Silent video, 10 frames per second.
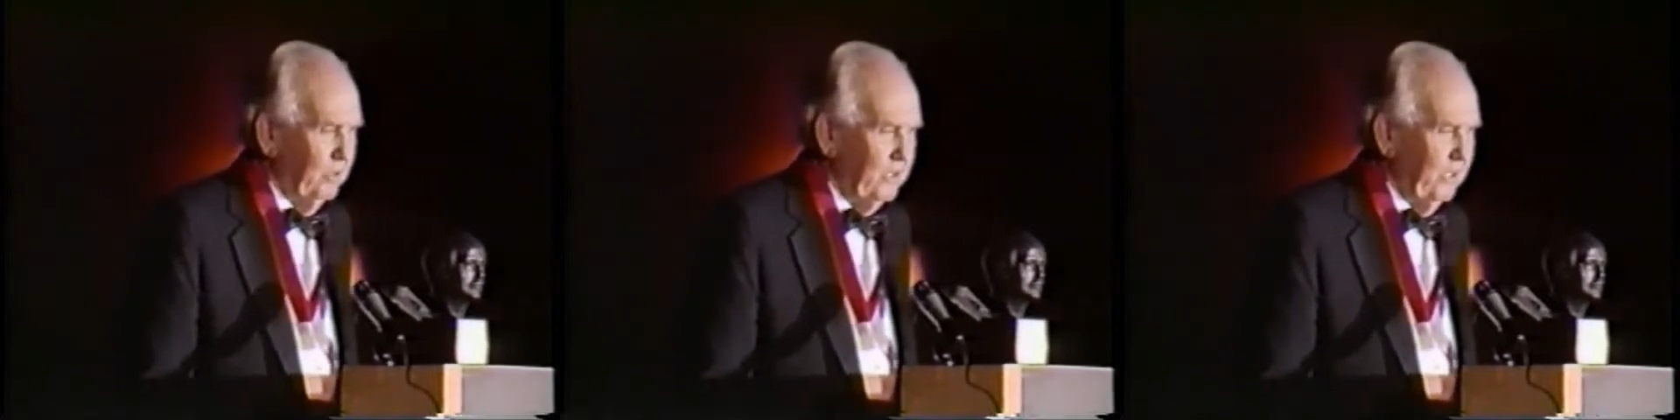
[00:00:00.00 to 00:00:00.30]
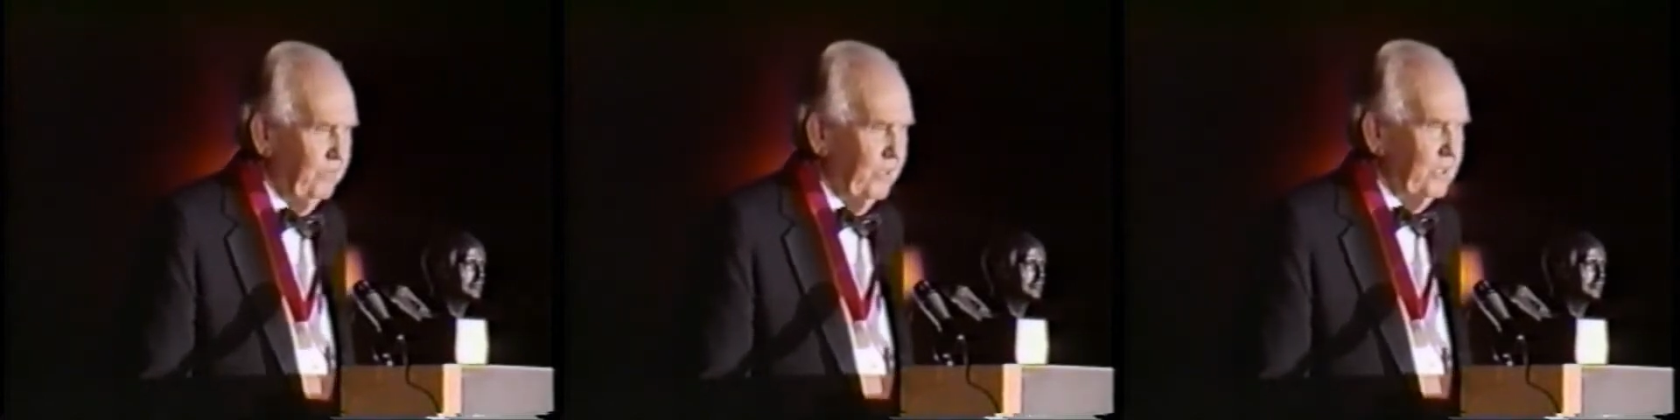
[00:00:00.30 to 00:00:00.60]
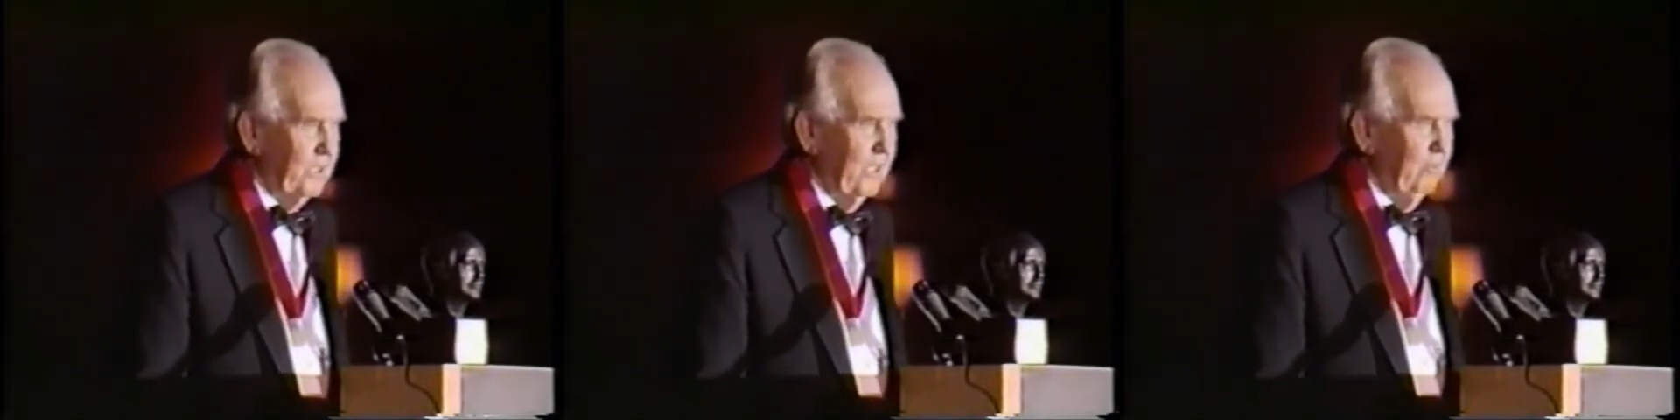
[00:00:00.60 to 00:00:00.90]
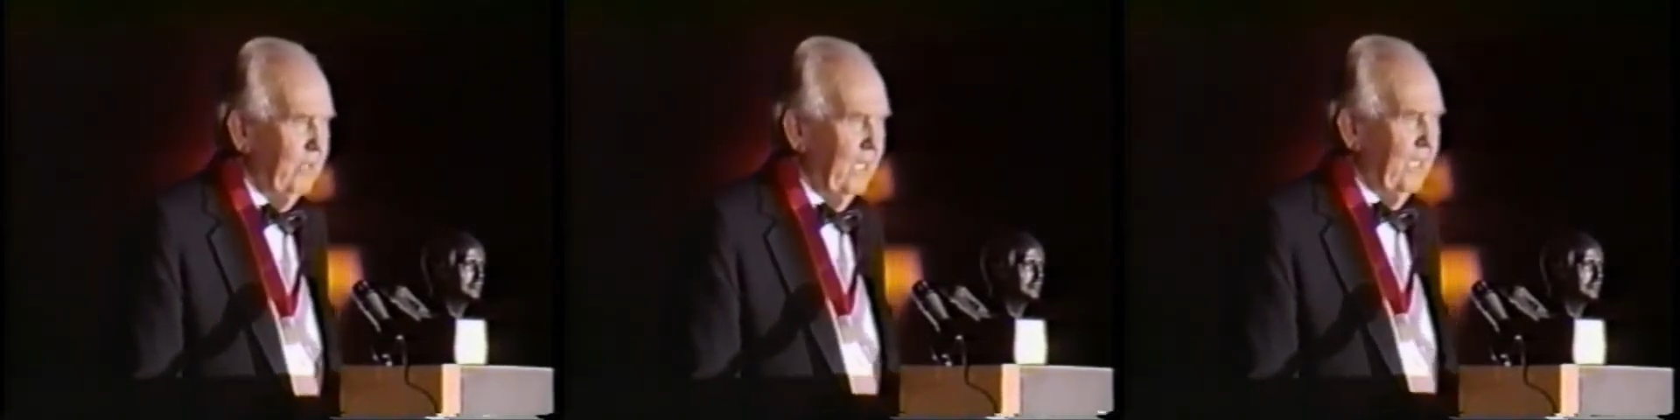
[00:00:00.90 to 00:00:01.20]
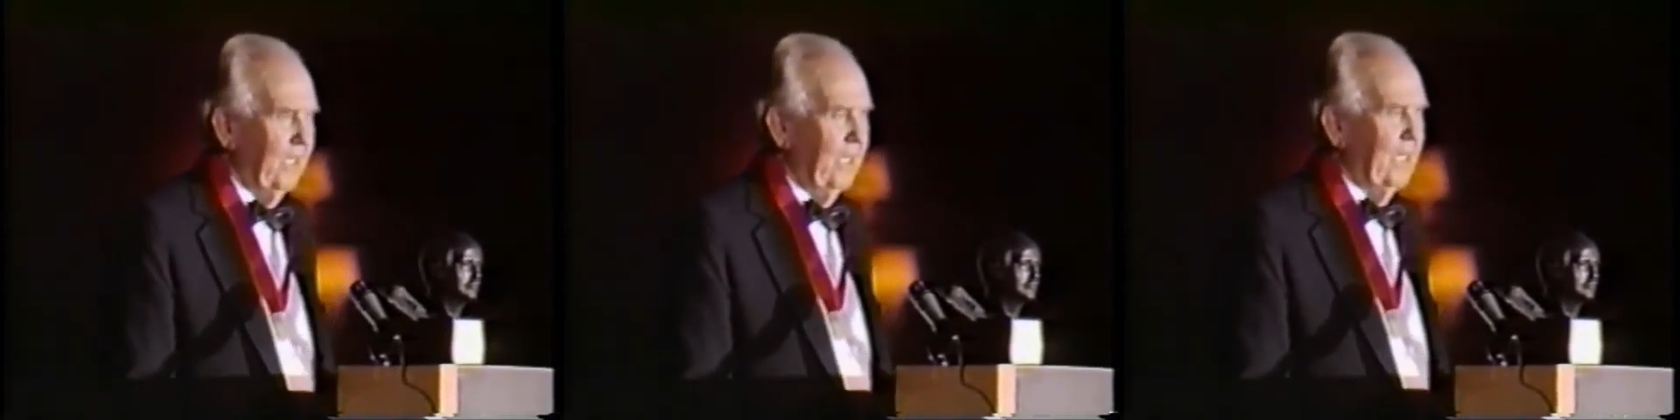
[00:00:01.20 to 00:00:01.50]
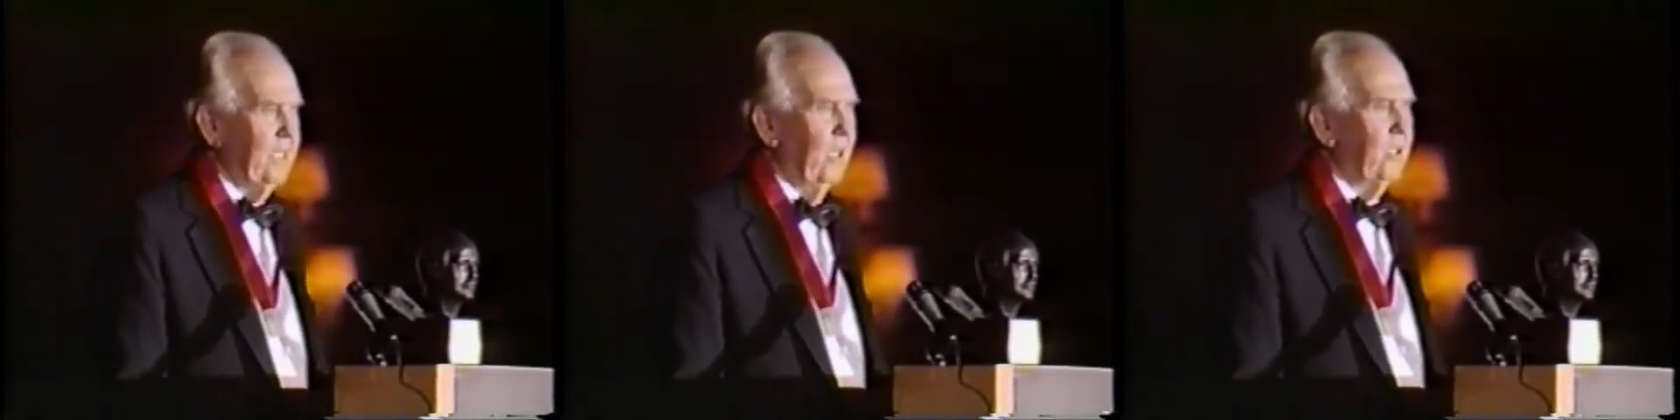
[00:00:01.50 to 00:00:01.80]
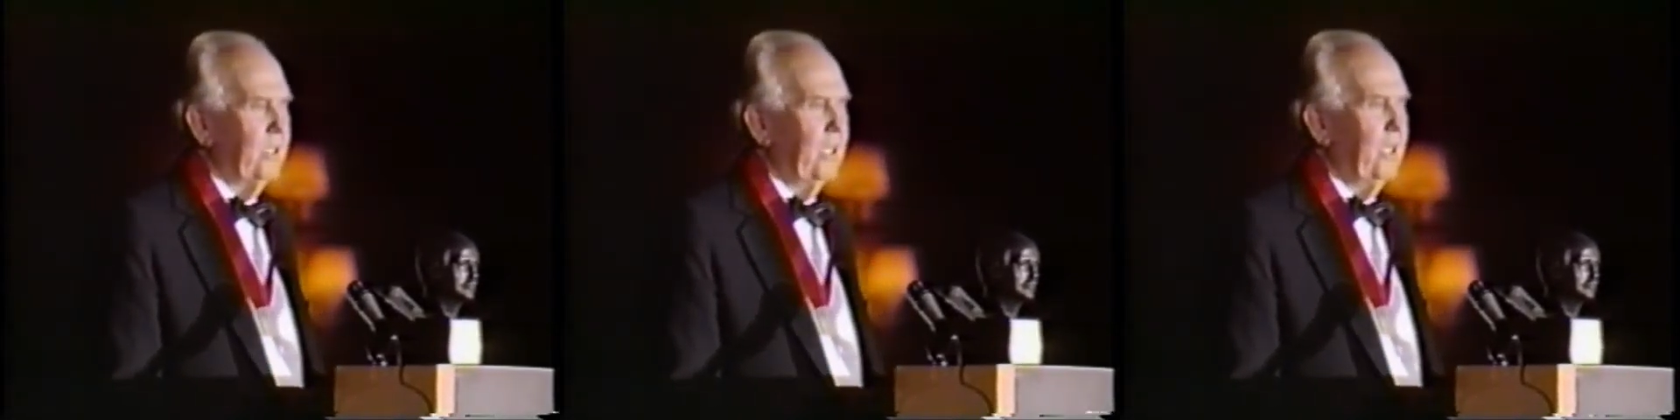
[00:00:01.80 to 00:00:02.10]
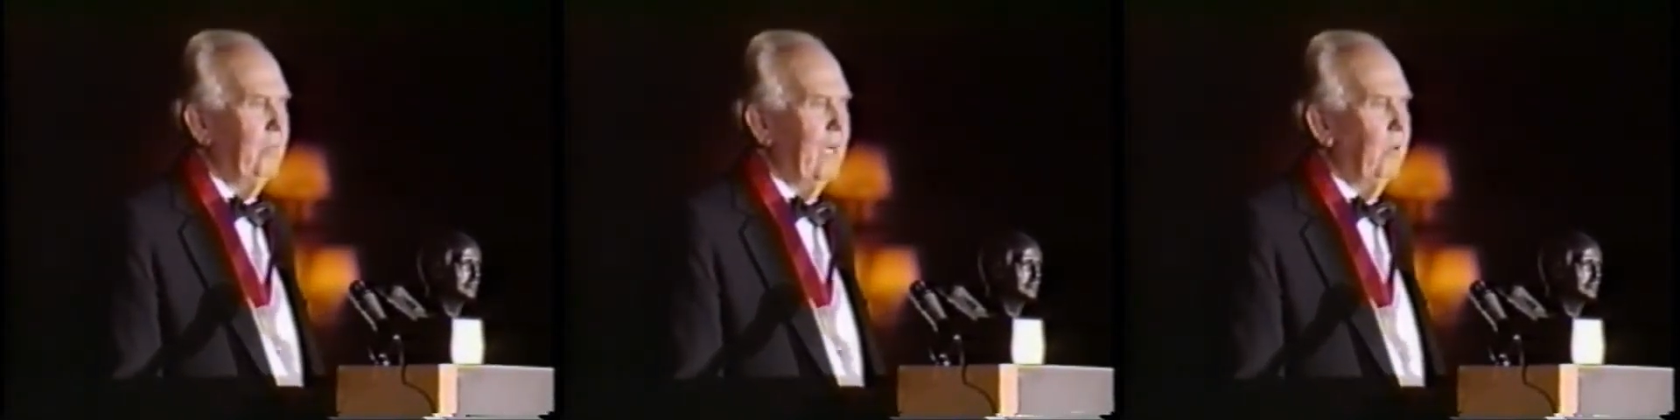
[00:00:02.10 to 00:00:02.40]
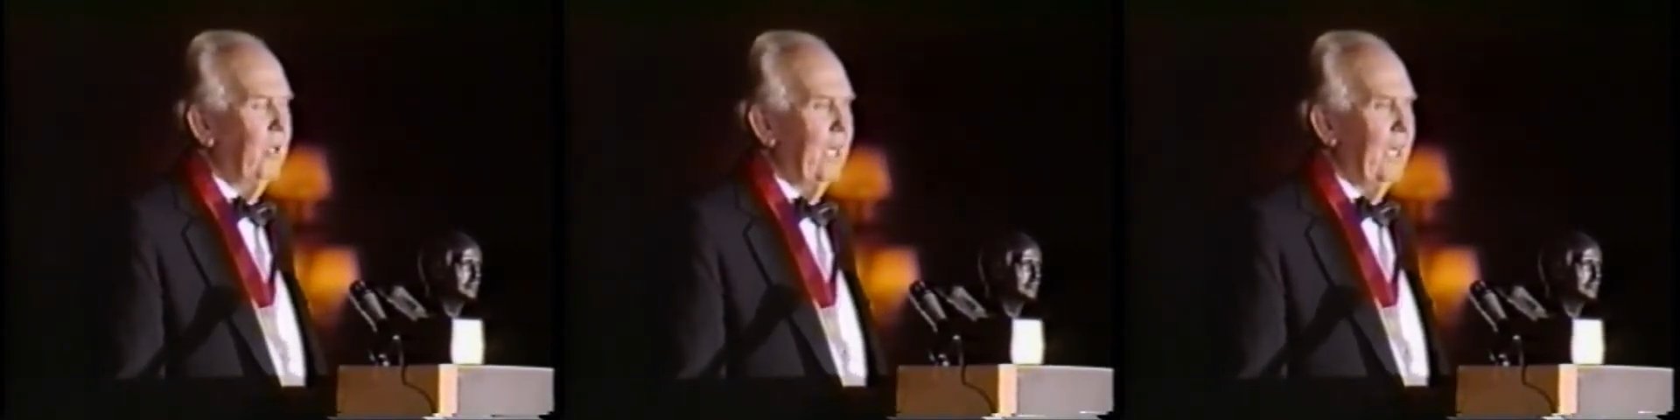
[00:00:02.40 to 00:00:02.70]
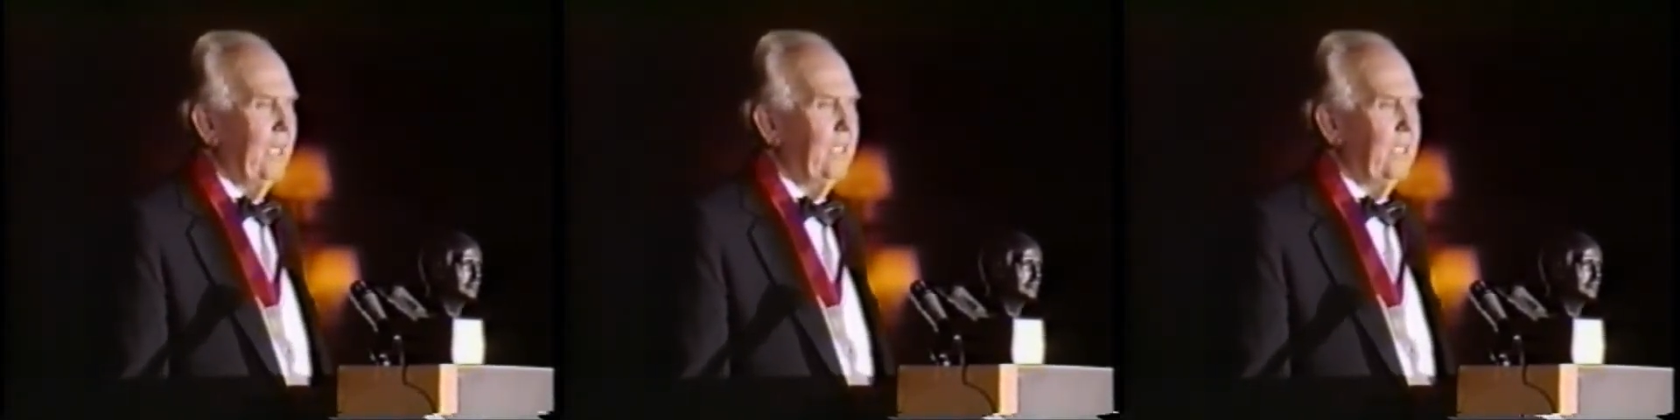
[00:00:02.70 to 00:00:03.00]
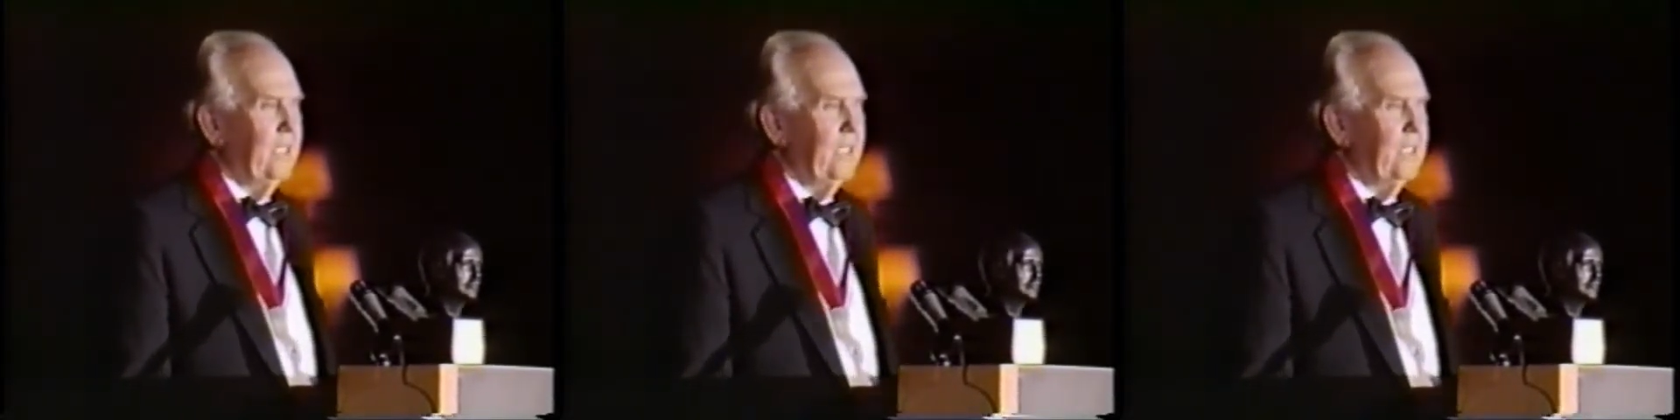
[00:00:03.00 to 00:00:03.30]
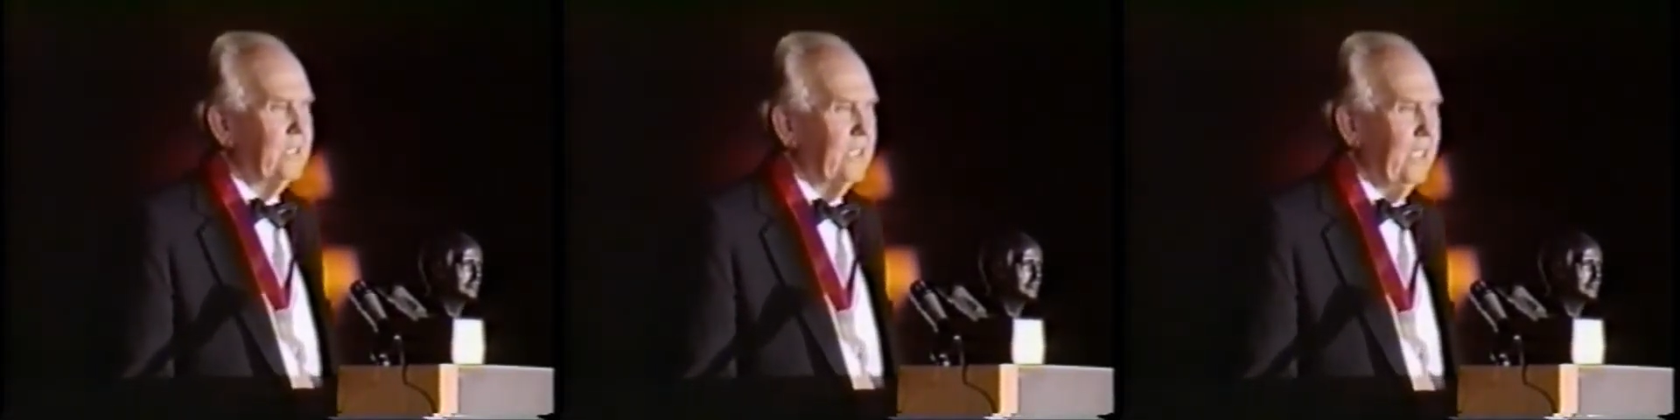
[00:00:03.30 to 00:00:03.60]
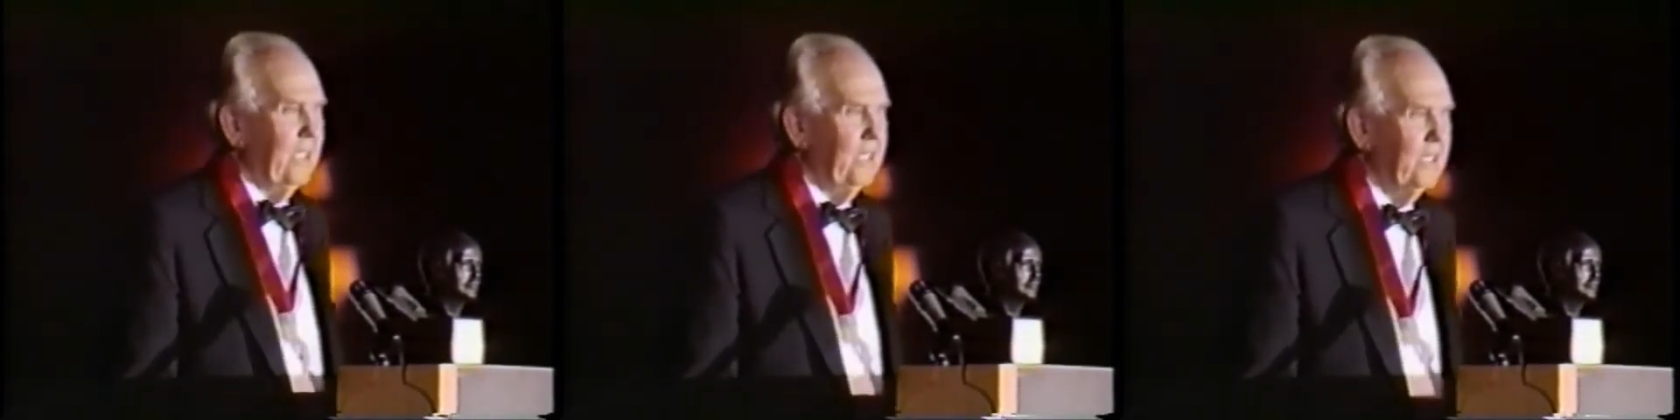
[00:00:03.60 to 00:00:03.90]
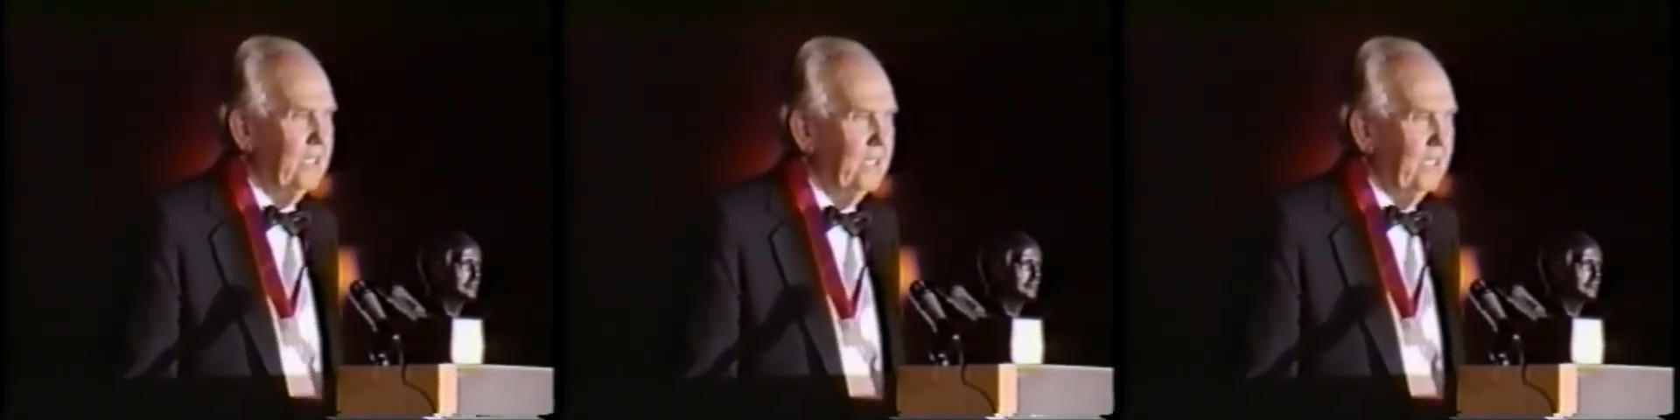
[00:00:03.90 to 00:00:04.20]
when she first come down and I talked to her about what I intended to say